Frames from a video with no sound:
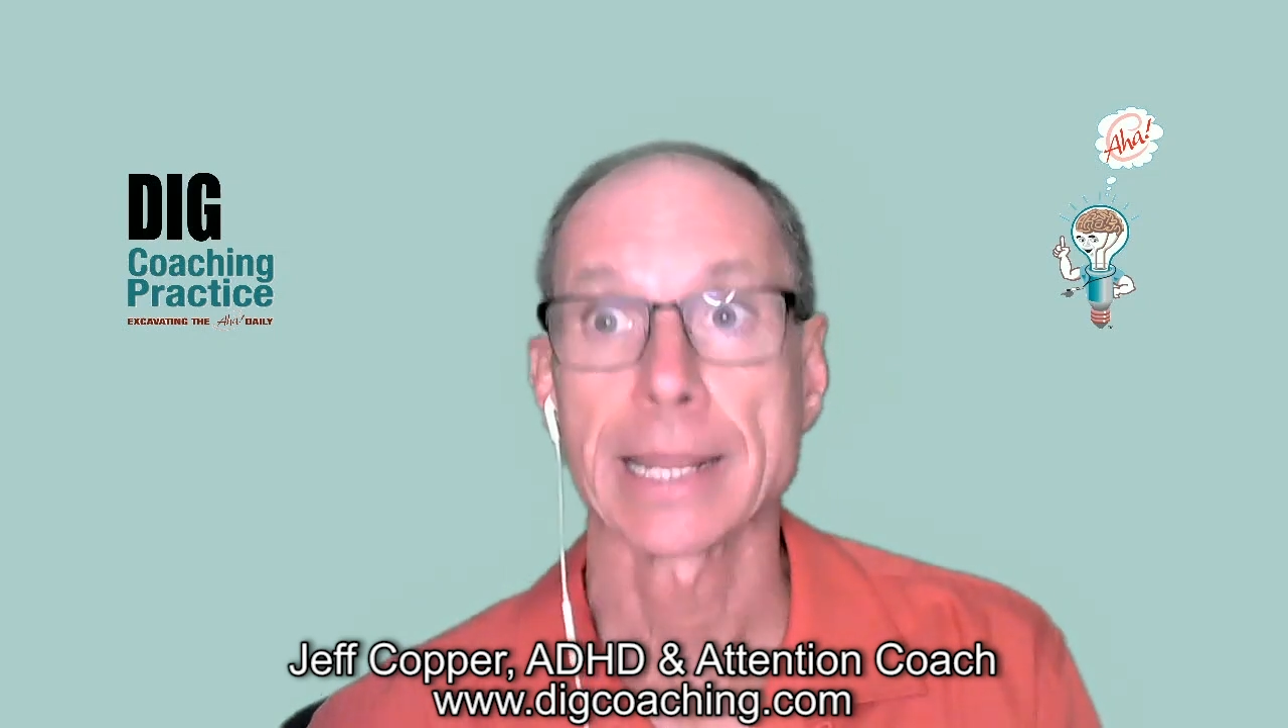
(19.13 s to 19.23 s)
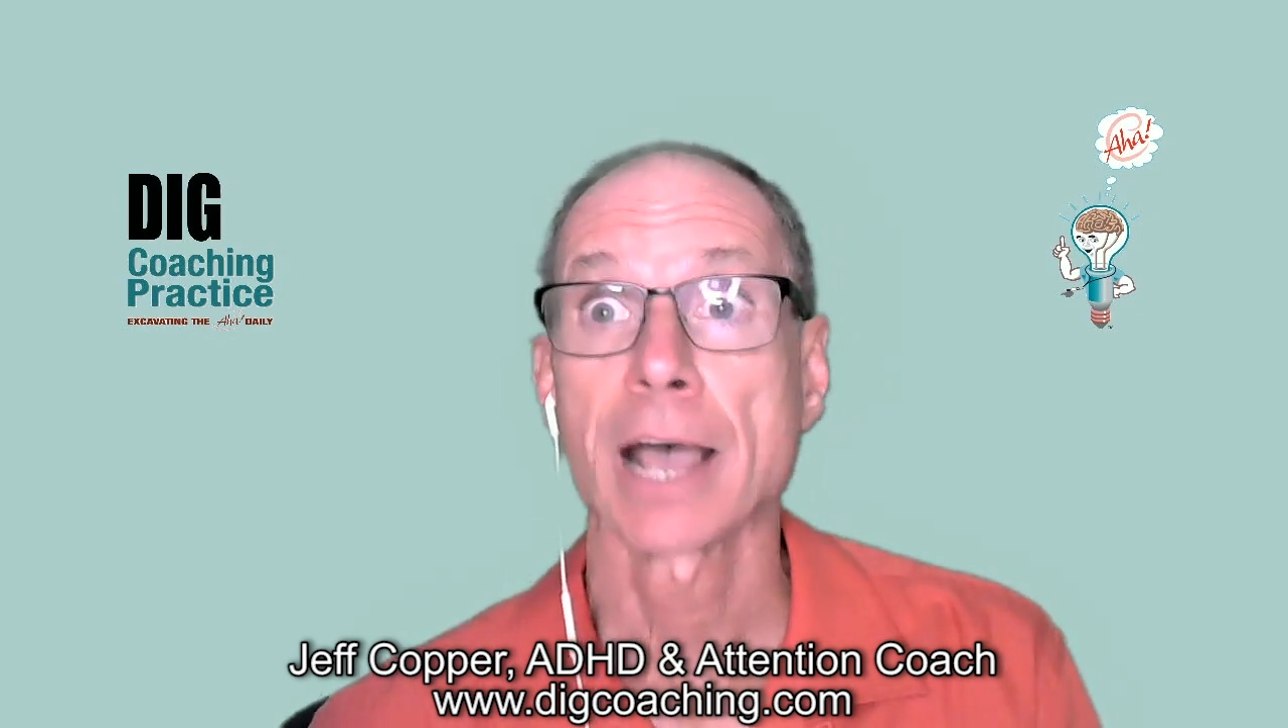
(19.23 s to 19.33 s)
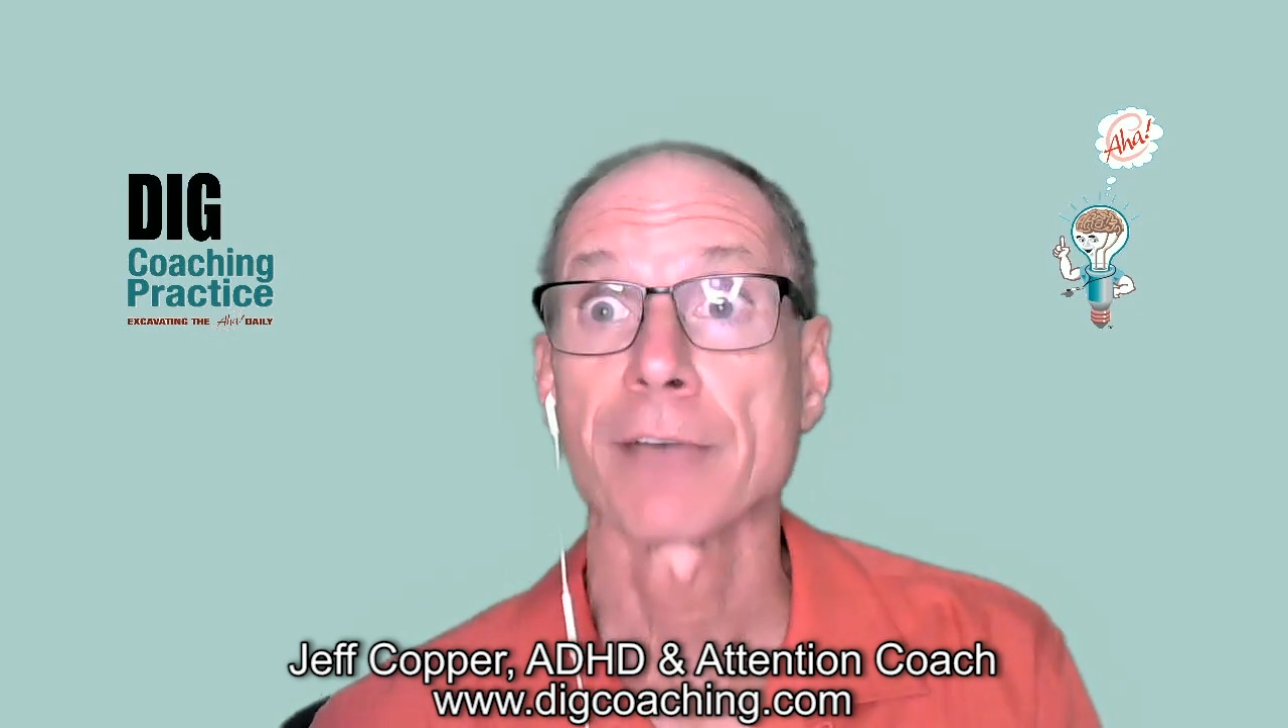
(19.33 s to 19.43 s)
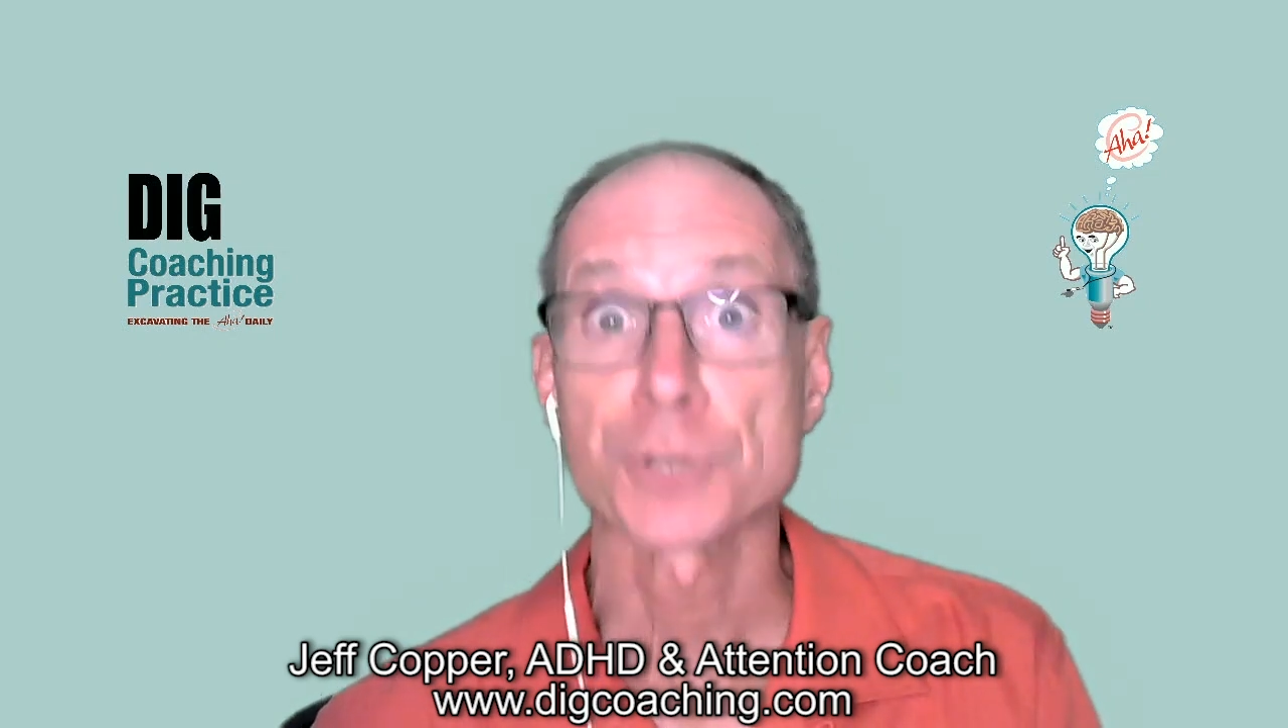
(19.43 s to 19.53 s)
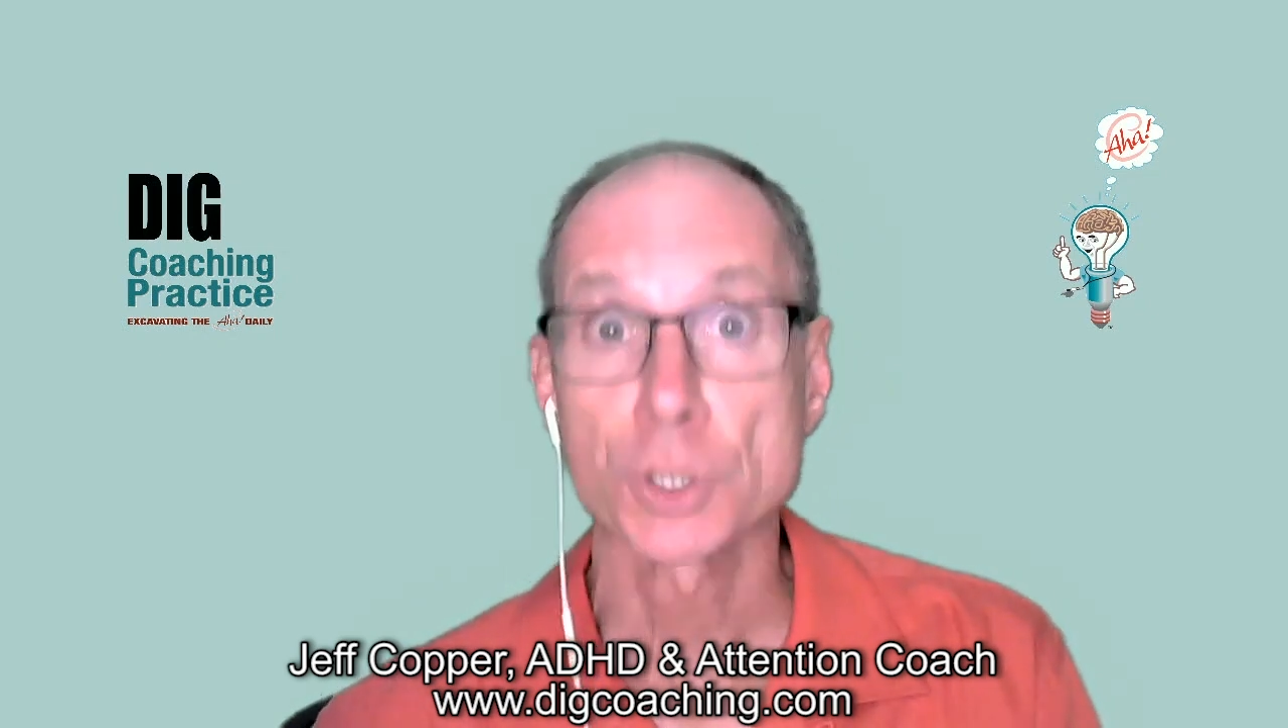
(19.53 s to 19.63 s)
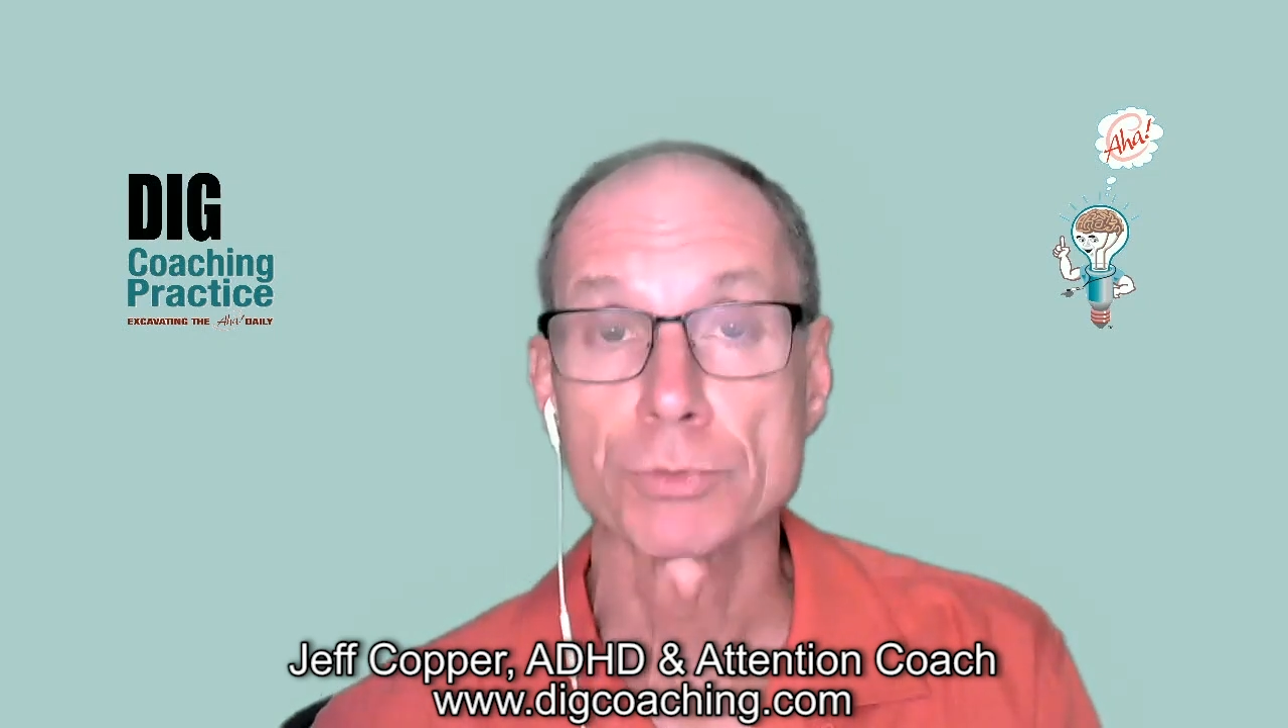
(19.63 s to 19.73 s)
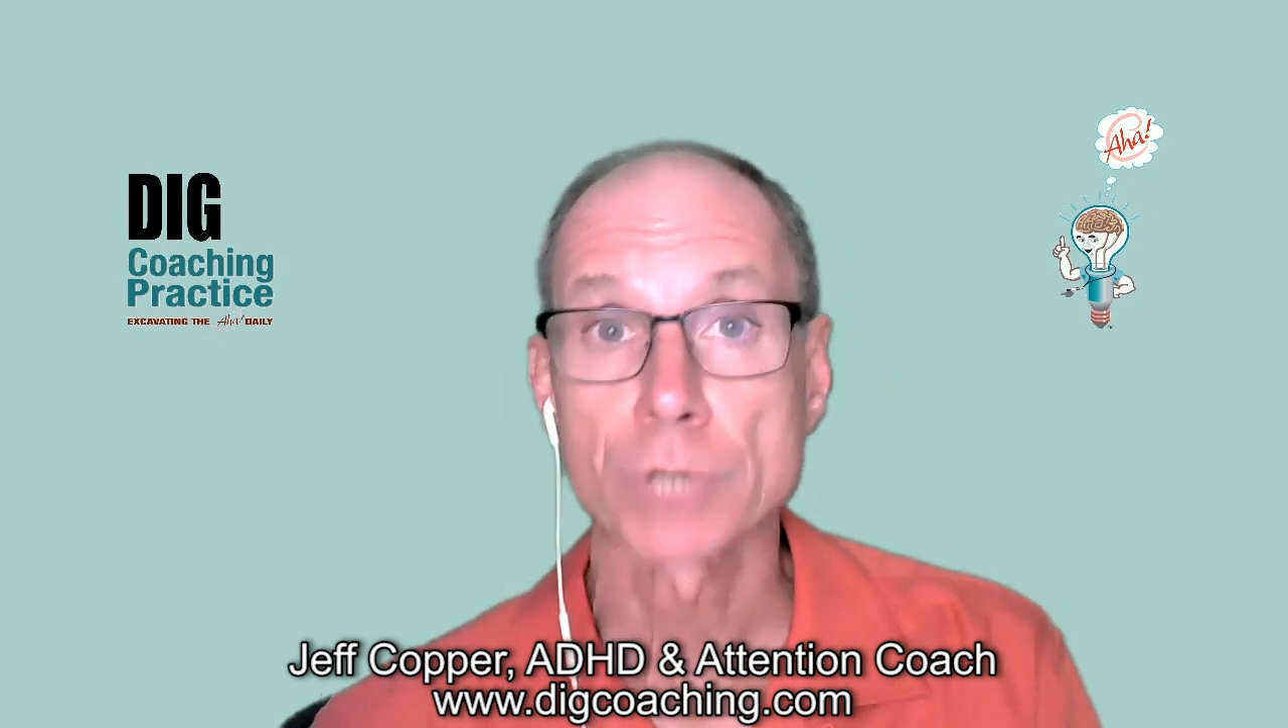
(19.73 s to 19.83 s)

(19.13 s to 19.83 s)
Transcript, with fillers: have you